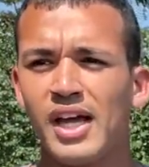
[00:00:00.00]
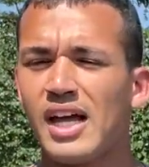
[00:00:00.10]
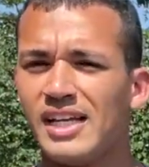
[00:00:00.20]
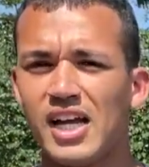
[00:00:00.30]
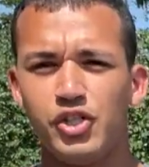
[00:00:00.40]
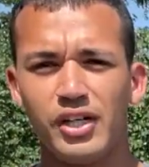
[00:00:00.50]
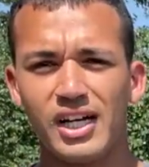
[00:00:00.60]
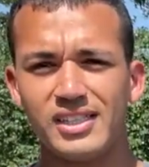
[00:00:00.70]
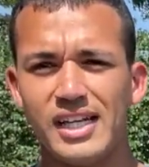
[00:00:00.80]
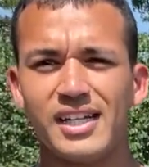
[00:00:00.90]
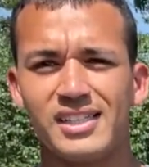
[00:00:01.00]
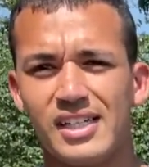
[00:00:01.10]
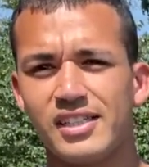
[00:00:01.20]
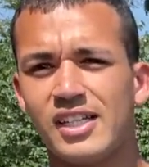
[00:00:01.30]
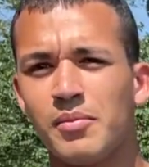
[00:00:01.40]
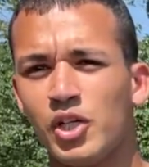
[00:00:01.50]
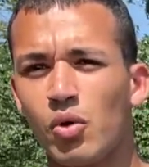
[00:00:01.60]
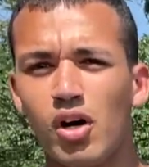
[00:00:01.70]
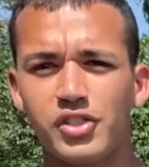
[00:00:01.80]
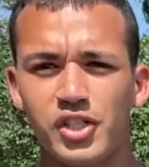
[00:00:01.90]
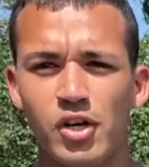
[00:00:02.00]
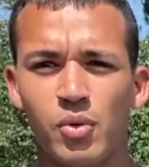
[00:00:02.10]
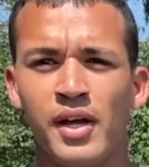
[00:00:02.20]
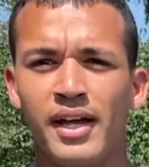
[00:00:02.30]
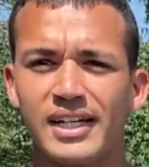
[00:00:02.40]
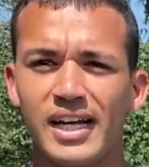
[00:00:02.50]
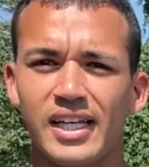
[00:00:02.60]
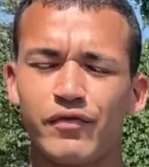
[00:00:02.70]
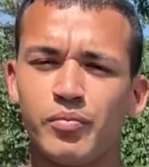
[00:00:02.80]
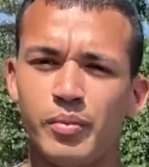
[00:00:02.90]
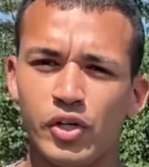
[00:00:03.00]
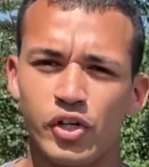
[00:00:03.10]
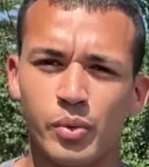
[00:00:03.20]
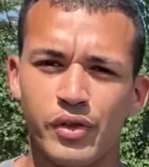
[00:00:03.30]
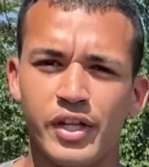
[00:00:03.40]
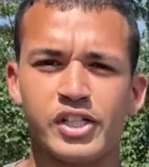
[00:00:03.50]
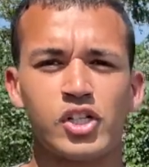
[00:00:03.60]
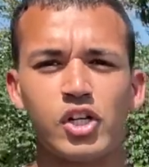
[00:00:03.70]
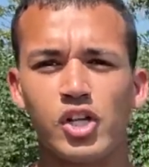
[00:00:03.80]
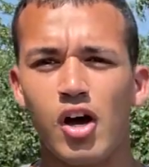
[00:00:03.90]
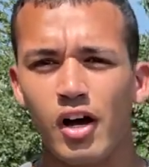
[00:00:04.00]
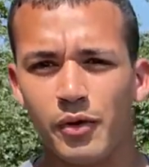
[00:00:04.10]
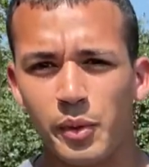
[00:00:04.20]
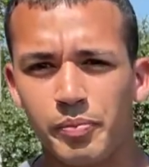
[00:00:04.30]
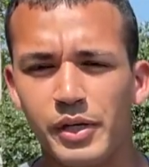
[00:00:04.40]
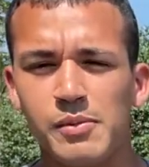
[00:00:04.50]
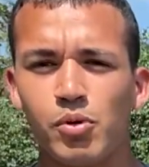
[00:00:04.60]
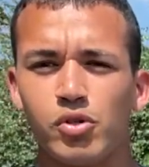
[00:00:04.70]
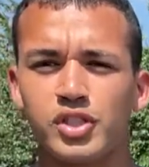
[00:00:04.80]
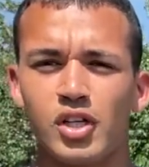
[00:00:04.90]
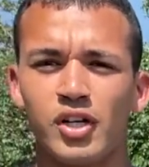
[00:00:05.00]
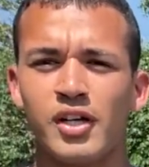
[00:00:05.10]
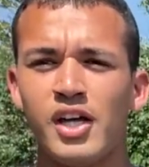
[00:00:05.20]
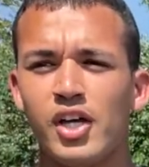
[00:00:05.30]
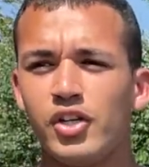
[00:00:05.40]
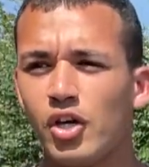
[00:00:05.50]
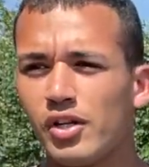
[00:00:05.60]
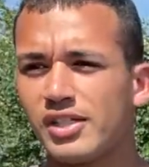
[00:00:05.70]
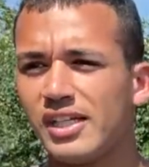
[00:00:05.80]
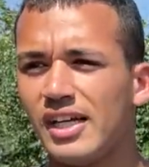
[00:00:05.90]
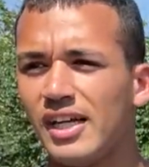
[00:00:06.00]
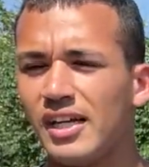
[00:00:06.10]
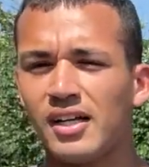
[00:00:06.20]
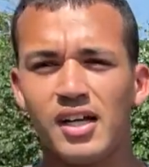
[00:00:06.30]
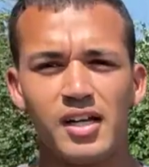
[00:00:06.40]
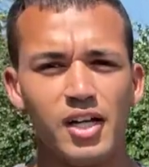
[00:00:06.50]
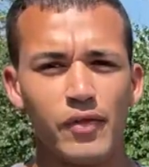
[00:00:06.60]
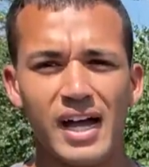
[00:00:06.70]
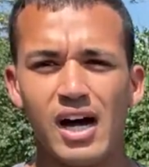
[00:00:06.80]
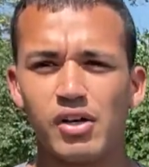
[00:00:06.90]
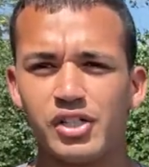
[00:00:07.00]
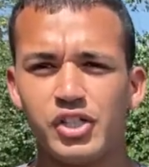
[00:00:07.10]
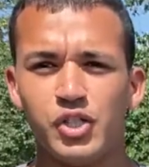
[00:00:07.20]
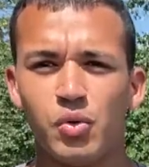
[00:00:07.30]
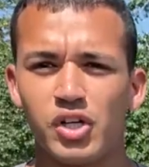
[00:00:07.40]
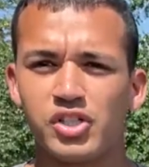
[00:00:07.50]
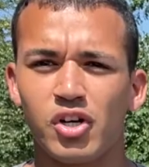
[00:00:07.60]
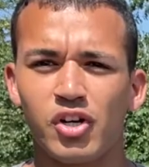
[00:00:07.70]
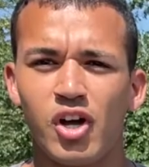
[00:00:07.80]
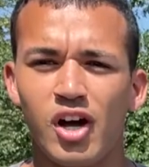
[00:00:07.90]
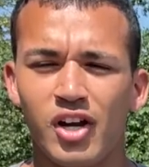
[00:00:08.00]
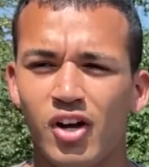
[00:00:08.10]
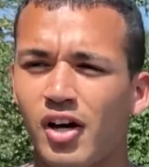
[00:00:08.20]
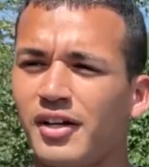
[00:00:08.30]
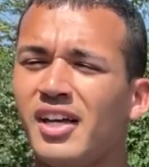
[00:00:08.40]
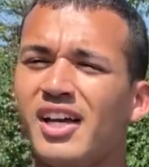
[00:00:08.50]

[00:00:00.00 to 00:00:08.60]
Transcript: And yes, you gotta stay consistent, but you also gotta get familiar with it. Start talking with people, start noticing, you know, the houses you wanna start knocking on.